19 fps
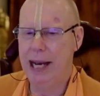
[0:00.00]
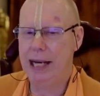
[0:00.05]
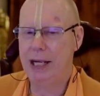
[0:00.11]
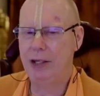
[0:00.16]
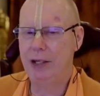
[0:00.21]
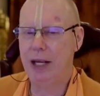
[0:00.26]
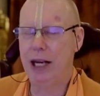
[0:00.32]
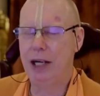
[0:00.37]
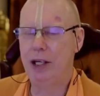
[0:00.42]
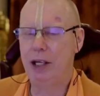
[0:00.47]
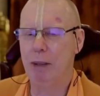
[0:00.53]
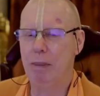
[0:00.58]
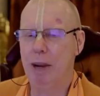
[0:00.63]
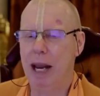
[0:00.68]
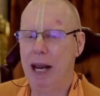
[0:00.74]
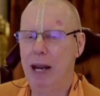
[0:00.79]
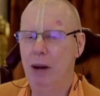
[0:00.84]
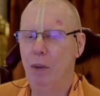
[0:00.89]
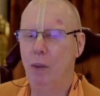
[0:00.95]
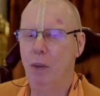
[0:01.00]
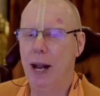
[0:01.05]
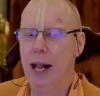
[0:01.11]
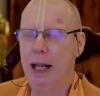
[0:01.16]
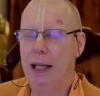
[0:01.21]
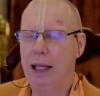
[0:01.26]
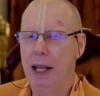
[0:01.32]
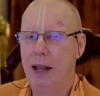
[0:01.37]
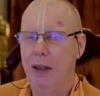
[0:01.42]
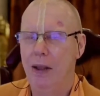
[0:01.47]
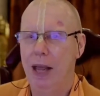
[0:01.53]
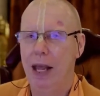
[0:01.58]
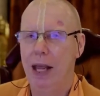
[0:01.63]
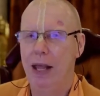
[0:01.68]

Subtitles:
he said to me, well,